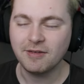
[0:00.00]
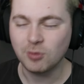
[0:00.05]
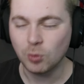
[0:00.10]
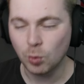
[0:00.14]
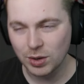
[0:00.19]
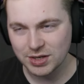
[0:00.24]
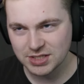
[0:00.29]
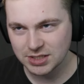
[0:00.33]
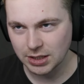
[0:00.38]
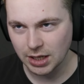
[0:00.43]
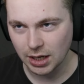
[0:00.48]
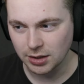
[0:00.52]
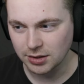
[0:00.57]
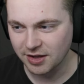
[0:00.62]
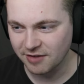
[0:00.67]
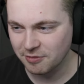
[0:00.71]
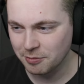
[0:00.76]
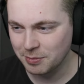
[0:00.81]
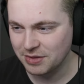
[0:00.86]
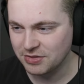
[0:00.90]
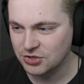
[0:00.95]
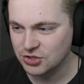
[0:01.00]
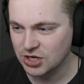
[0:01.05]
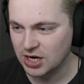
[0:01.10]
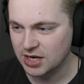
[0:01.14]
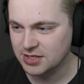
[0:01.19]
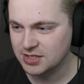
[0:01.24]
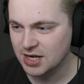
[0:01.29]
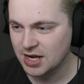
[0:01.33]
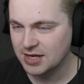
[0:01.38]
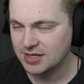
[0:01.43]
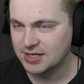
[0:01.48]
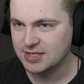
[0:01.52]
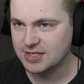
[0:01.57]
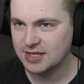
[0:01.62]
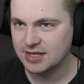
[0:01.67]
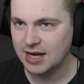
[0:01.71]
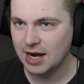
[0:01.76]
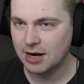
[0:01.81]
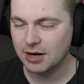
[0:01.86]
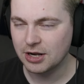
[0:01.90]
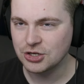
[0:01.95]
for once again giving me the chance to
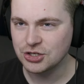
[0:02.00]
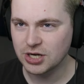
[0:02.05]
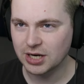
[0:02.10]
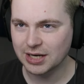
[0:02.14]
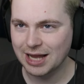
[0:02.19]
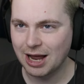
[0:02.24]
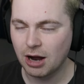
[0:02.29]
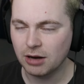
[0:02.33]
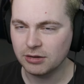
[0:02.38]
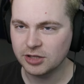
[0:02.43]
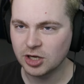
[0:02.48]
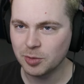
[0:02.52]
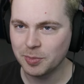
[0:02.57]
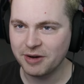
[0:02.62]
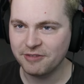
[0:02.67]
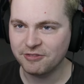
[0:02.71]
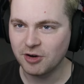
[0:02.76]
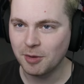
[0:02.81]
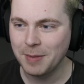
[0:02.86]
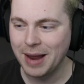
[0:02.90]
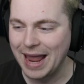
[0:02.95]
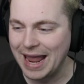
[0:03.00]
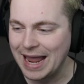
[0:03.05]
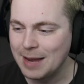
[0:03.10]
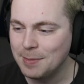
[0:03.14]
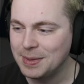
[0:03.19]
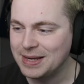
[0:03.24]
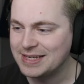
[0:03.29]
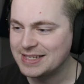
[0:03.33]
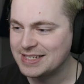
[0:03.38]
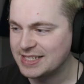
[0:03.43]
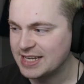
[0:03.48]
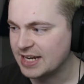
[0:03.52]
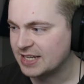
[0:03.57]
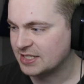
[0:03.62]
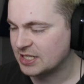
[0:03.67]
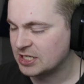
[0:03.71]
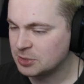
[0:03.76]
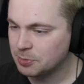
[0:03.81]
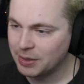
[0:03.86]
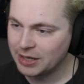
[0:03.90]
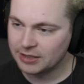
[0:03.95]
sit down and check out a little bit from
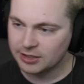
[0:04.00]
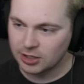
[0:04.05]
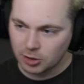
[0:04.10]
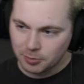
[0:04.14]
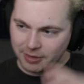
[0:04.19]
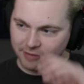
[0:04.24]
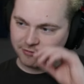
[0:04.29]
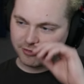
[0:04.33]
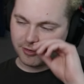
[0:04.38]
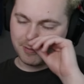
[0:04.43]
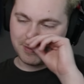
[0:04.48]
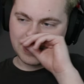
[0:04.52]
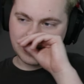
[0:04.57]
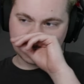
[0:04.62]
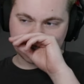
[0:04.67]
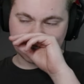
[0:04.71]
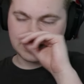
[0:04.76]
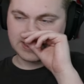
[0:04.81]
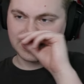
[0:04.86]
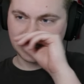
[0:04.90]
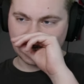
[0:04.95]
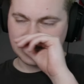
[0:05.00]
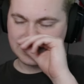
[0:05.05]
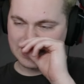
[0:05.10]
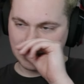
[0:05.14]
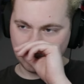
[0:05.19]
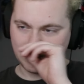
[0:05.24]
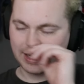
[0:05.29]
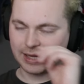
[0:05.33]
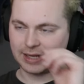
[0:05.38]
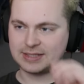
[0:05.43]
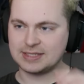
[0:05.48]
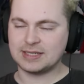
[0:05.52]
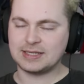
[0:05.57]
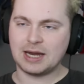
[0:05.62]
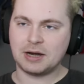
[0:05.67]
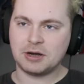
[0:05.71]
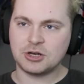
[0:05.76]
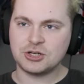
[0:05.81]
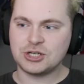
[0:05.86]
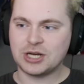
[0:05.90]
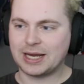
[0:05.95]
AB6. It's been a little bit for me since the last time I got to sit
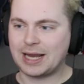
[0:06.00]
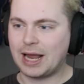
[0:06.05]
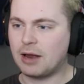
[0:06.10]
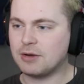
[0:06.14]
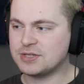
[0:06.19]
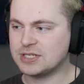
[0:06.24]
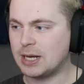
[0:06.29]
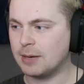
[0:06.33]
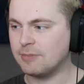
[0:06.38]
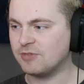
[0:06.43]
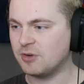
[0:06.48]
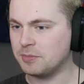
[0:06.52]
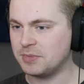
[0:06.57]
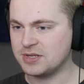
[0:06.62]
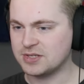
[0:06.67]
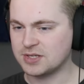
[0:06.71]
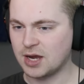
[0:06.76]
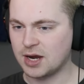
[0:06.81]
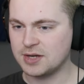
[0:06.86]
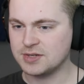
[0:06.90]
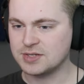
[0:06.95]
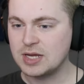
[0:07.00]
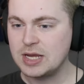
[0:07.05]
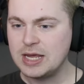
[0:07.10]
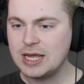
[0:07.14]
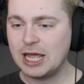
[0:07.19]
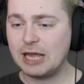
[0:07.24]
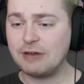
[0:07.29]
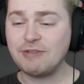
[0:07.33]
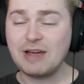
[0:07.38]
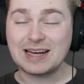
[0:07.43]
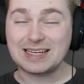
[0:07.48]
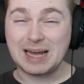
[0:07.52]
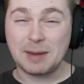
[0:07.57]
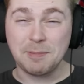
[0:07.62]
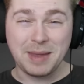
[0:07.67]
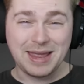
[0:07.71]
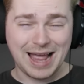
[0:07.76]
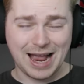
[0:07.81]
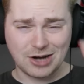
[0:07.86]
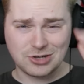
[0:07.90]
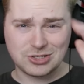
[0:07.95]
down and check out some from these guys. In fact, I
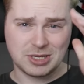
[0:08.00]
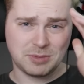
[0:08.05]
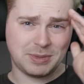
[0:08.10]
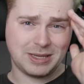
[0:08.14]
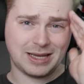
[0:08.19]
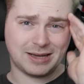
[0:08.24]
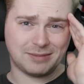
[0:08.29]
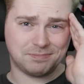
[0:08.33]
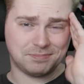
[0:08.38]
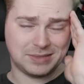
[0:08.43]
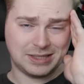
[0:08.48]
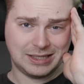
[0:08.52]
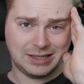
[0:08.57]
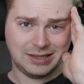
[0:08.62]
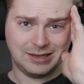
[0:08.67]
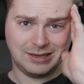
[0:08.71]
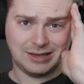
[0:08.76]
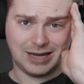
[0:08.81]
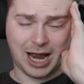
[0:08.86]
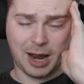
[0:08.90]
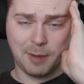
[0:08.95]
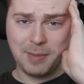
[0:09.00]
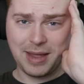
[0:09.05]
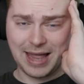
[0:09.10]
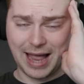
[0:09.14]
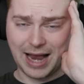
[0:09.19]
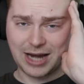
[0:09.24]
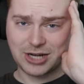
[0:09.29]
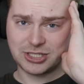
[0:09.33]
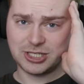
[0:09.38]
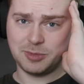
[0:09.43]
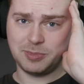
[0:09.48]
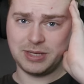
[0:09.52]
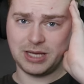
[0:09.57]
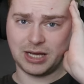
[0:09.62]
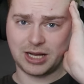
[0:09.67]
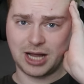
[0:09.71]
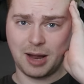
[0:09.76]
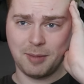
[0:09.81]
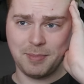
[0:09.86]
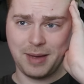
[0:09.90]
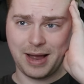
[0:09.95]
may actually be a
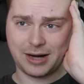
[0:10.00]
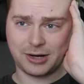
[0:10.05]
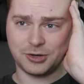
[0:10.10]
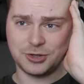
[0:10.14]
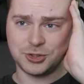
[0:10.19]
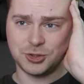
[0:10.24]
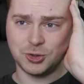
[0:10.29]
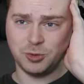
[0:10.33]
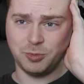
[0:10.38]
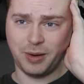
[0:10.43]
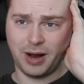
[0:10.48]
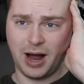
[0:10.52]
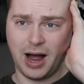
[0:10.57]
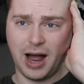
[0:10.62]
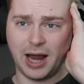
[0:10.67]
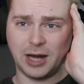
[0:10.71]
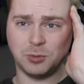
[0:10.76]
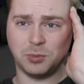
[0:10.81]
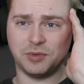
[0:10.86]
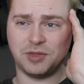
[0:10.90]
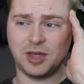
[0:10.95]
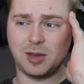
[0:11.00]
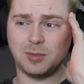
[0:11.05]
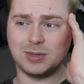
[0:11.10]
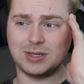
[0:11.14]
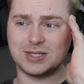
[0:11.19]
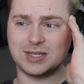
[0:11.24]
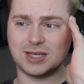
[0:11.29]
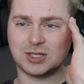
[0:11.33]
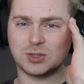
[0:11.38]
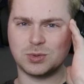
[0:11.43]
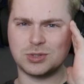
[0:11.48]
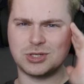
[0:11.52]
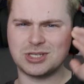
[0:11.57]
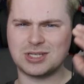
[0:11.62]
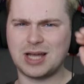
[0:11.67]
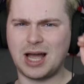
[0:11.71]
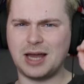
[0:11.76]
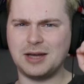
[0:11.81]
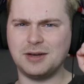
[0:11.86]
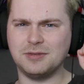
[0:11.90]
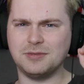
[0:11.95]
comeback or two behind with AB6, which
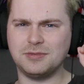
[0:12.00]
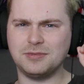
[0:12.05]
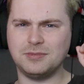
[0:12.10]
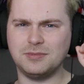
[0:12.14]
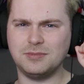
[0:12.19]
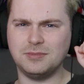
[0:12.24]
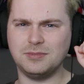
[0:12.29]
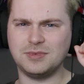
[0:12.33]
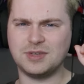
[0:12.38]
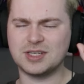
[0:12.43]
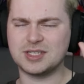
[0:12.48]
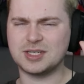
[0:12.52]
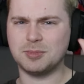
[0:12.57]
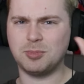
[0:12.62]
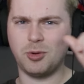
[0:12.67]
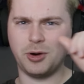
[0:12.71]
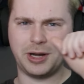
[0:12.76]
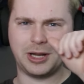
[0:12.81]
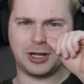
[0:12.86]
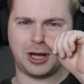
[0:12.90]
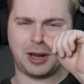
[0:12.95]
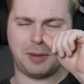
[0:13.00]
is kind of disappointing